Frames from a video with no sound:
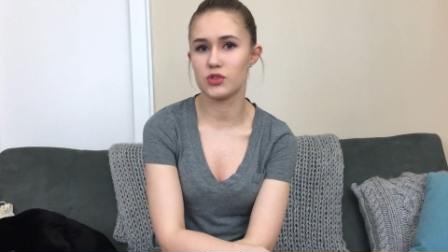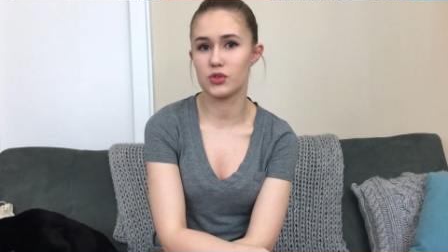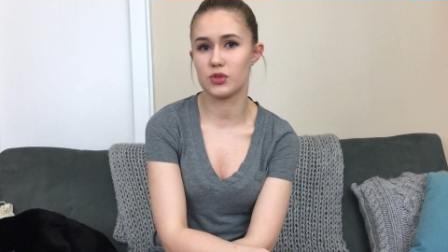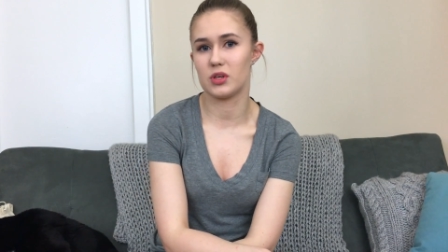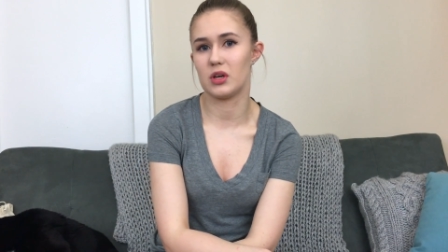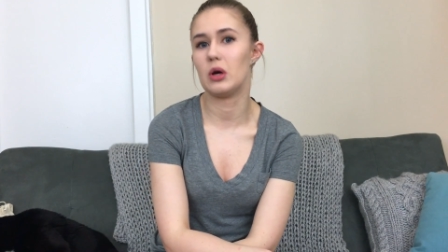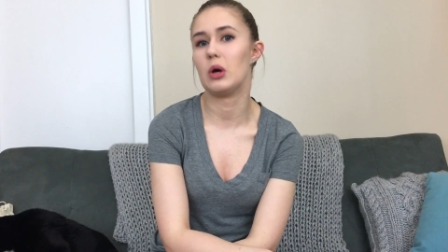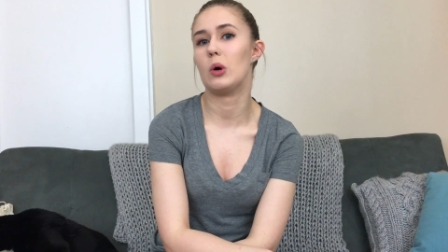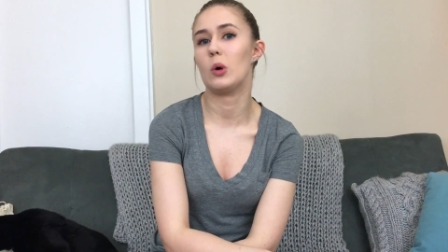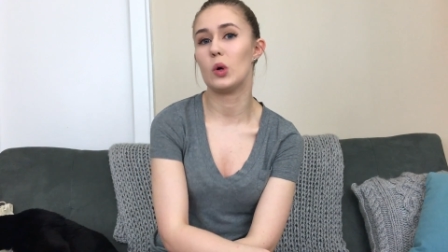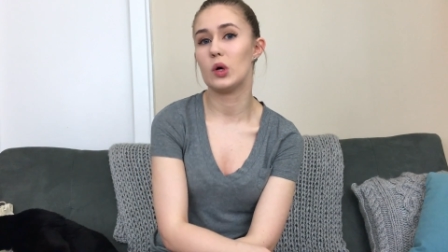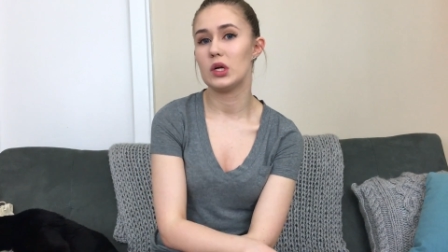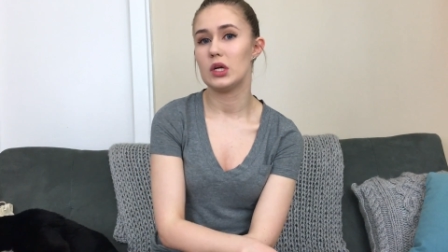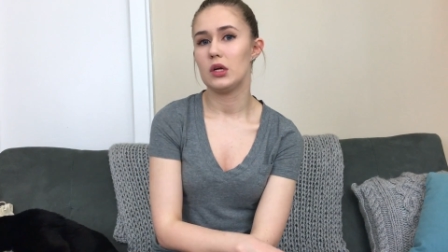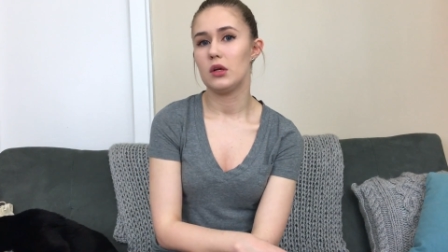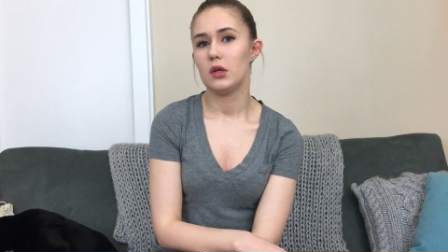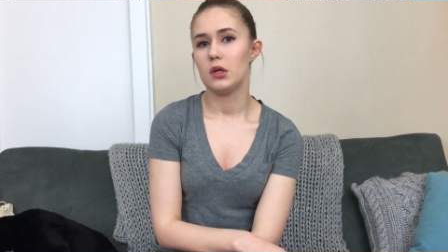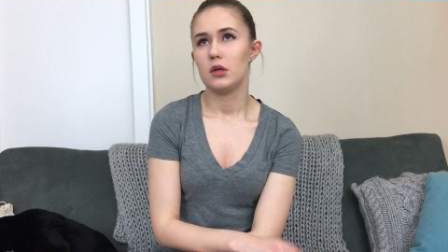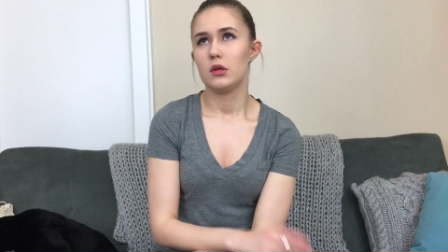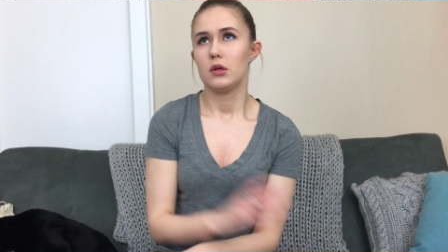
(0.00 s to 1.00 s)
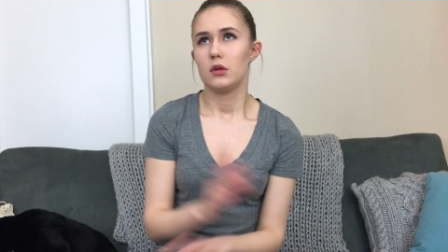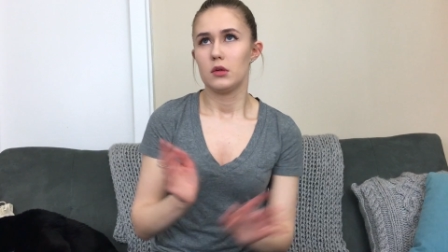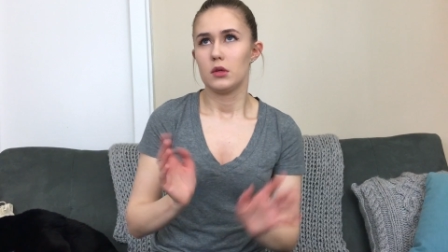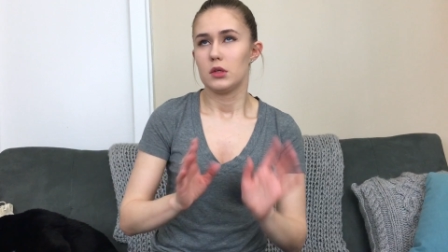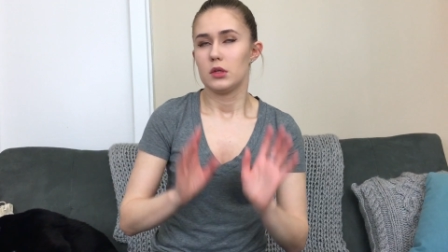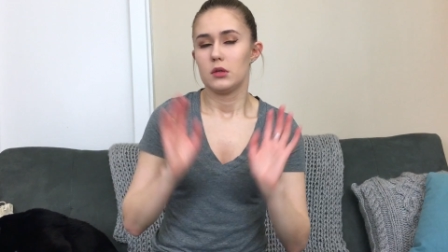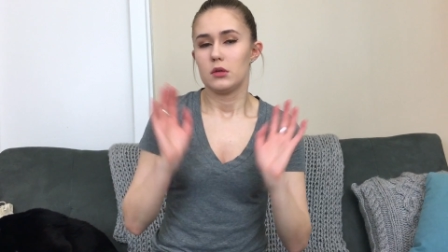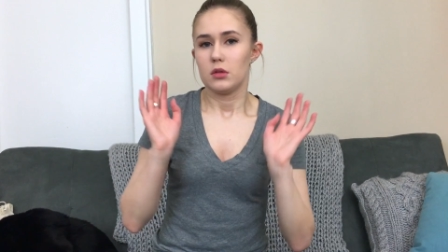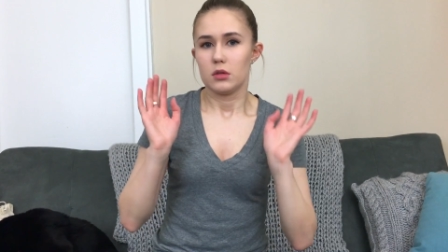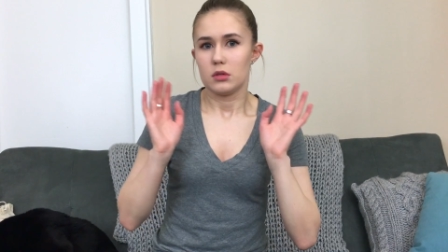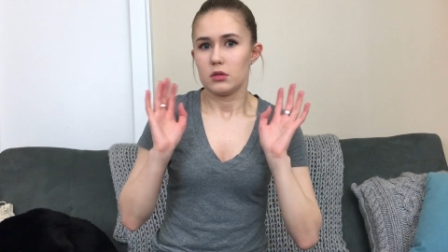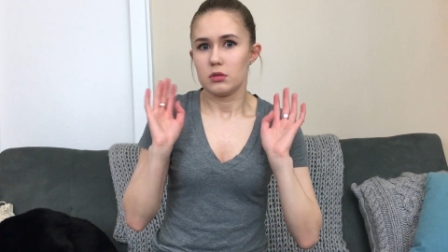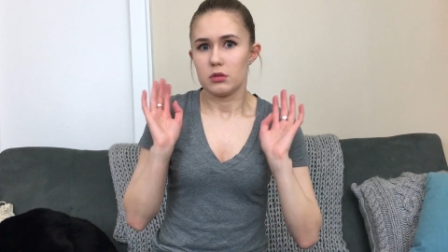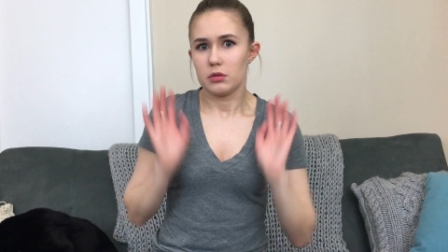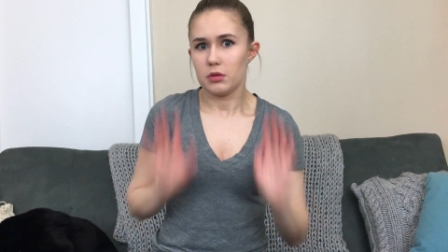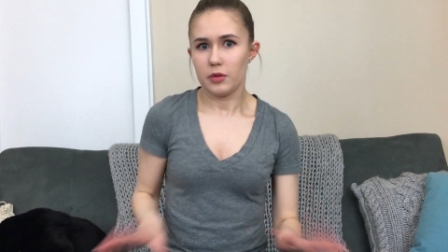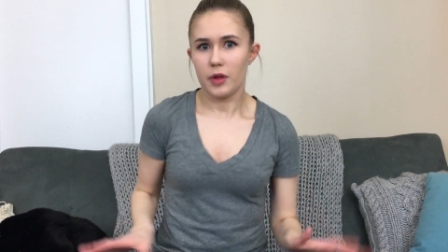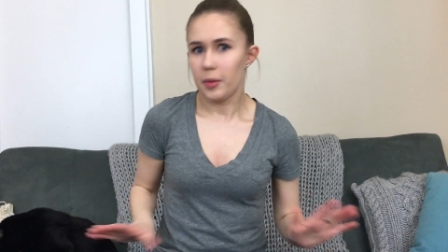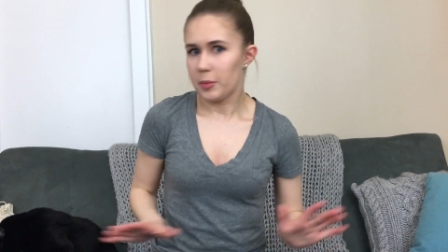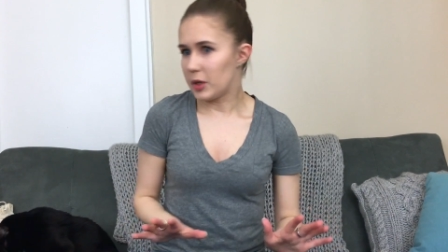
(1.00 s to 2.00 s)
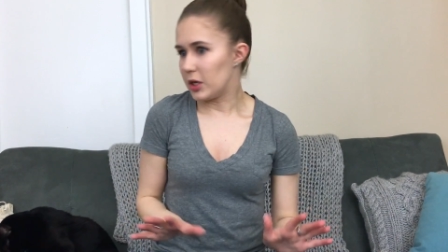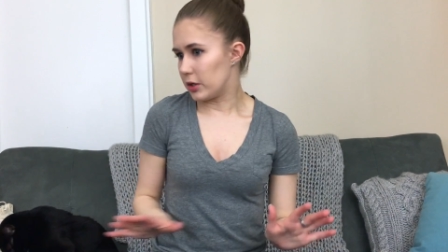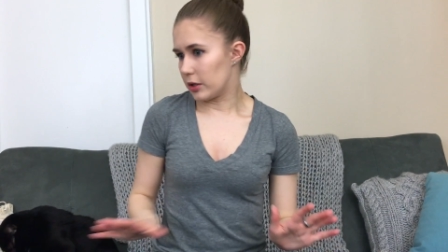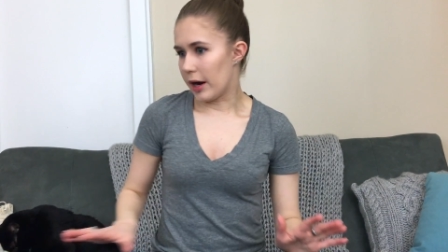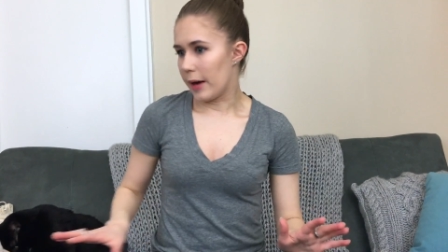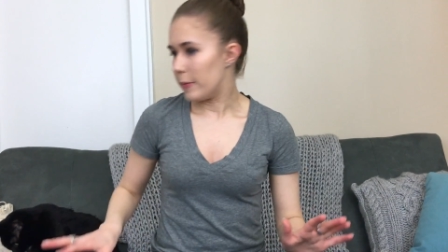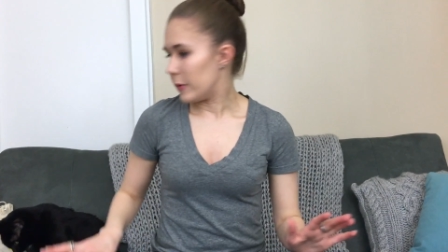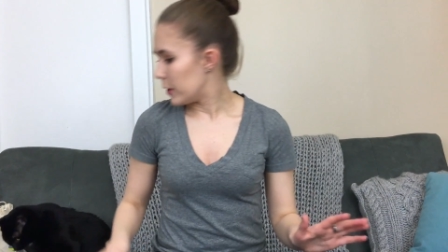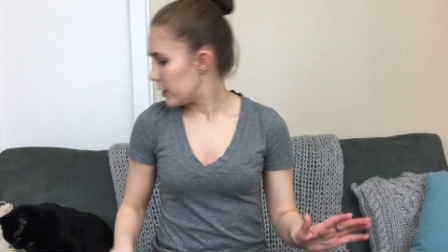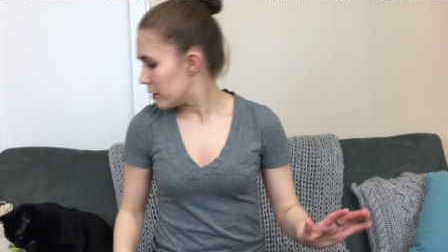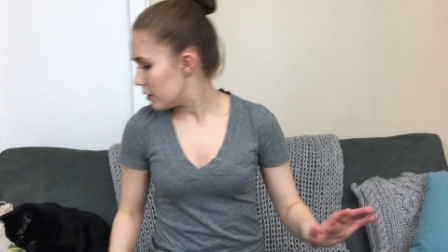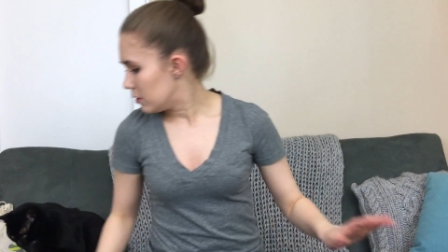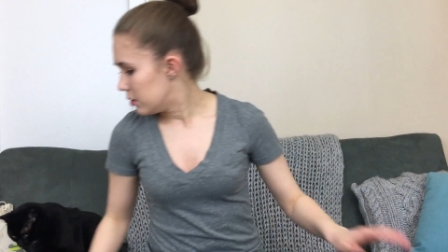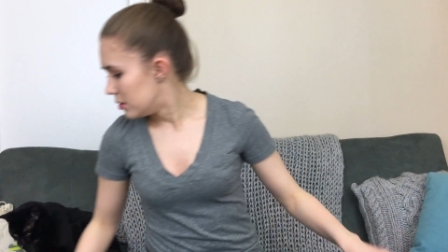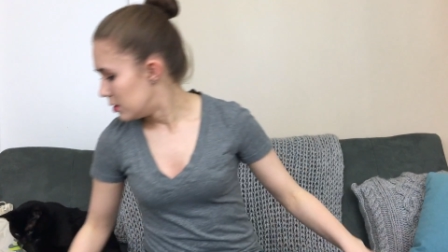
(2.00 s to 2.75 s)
so let me grab it.